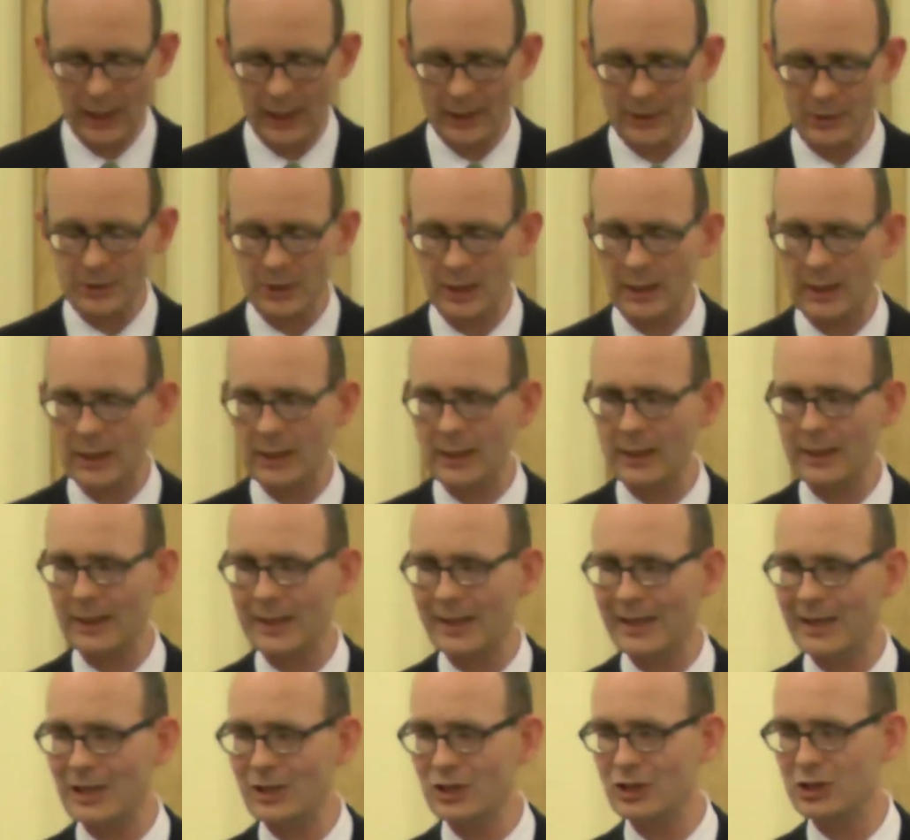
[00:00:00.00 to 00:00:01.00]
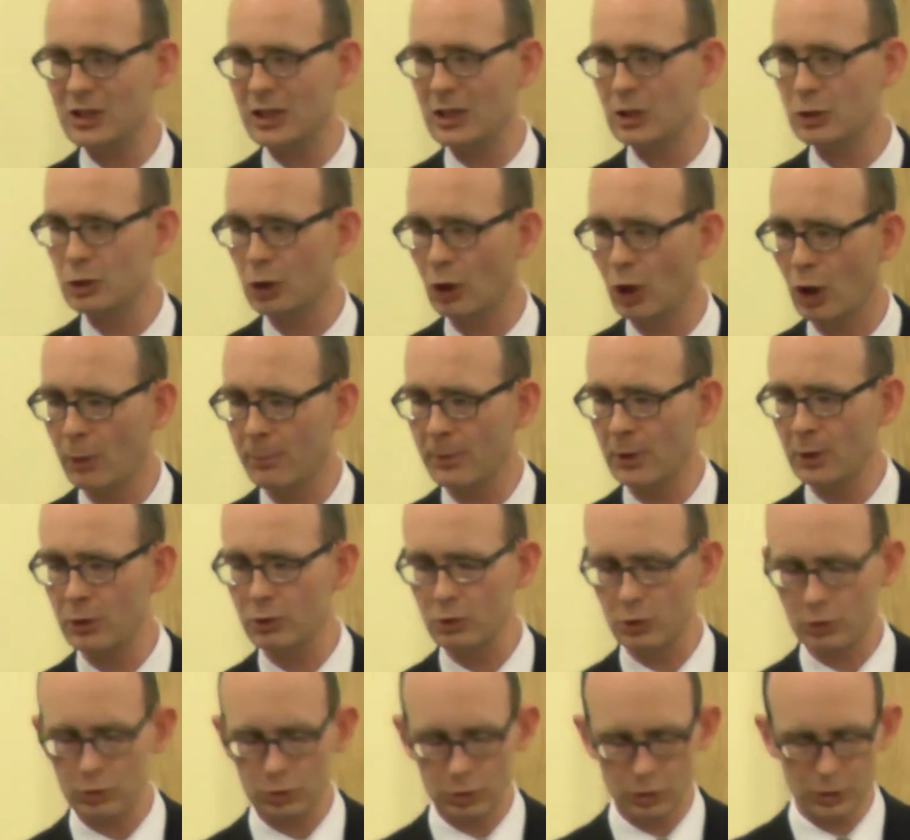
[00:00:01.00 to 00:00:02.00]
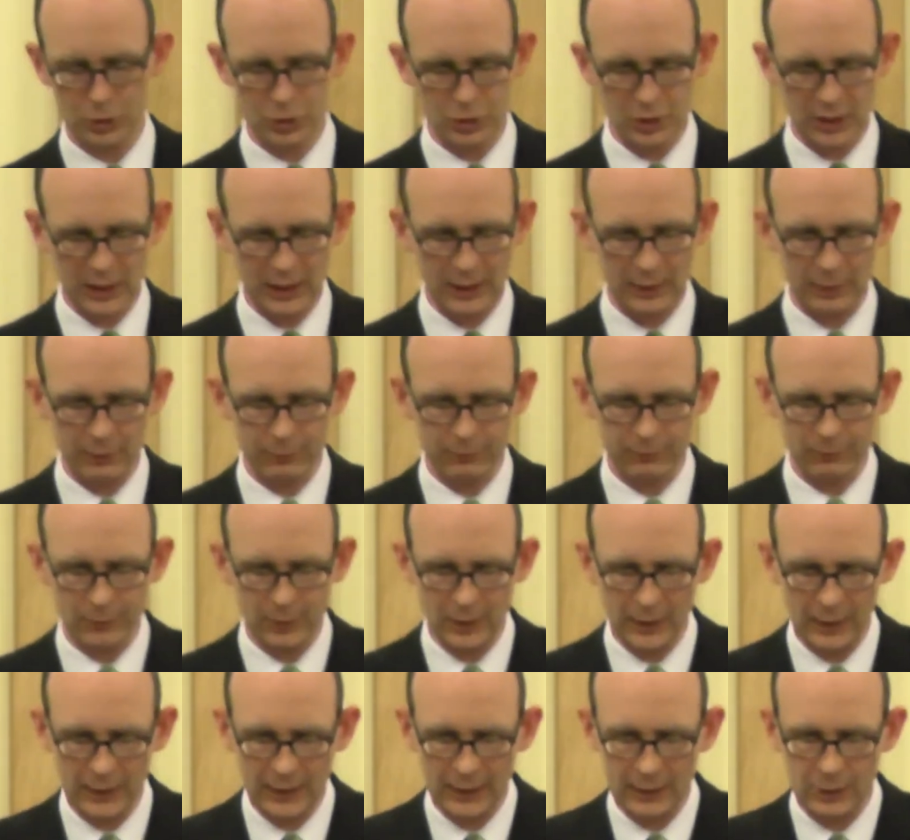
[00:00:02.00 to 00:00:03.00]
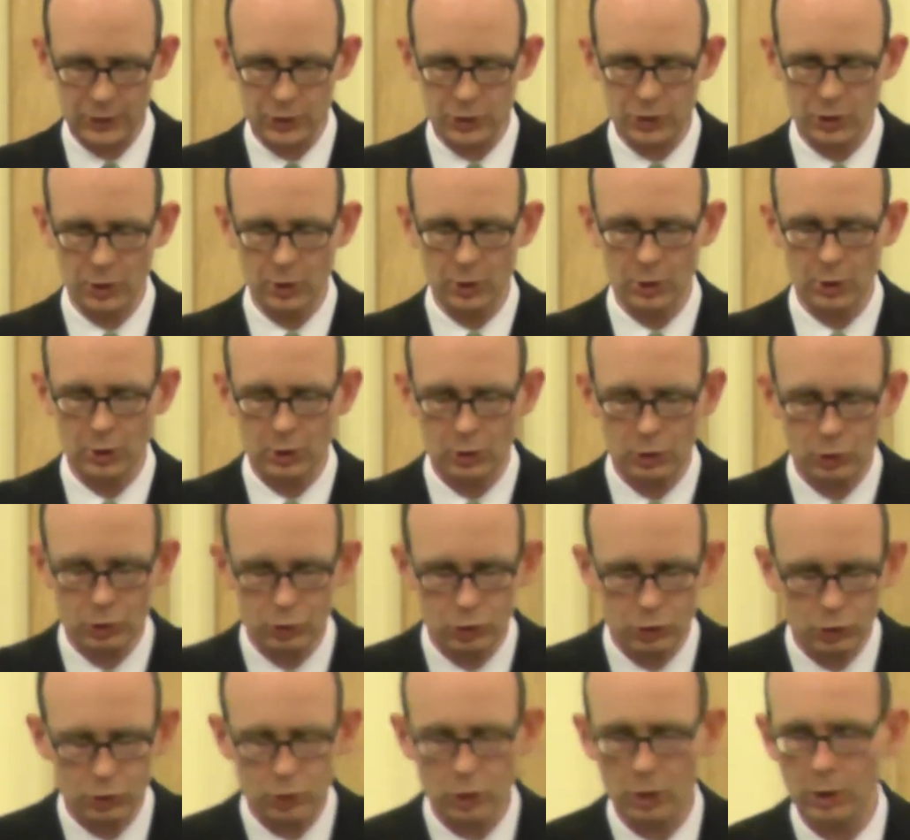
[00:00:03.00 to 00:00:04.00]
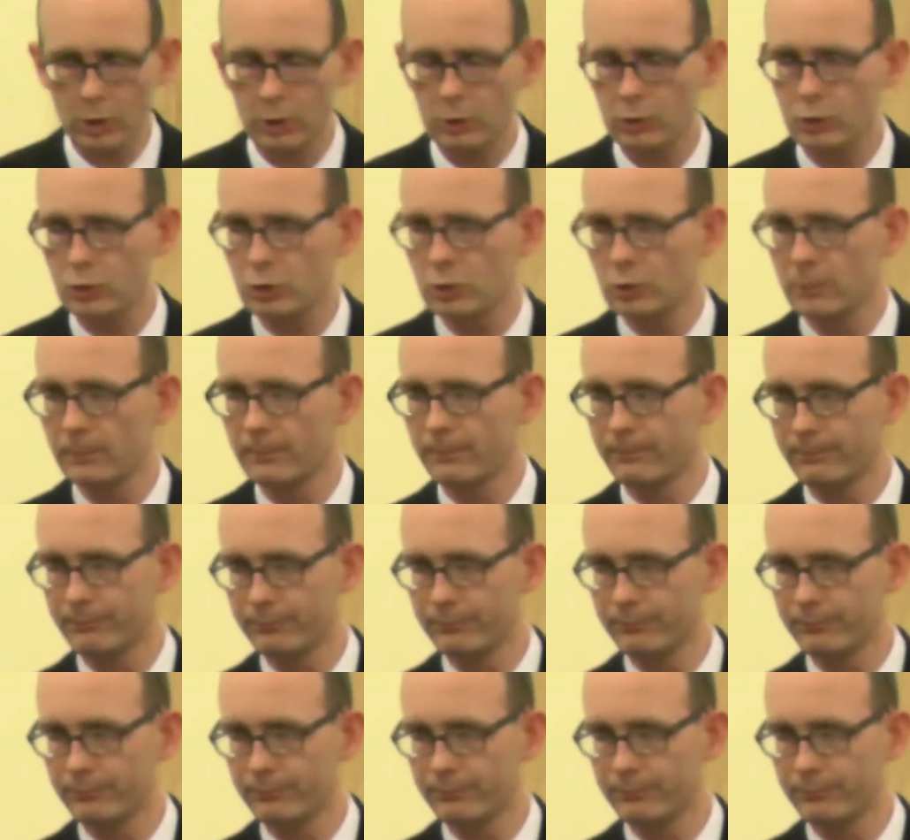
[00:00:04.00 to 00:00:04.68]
as he is determined to save his church.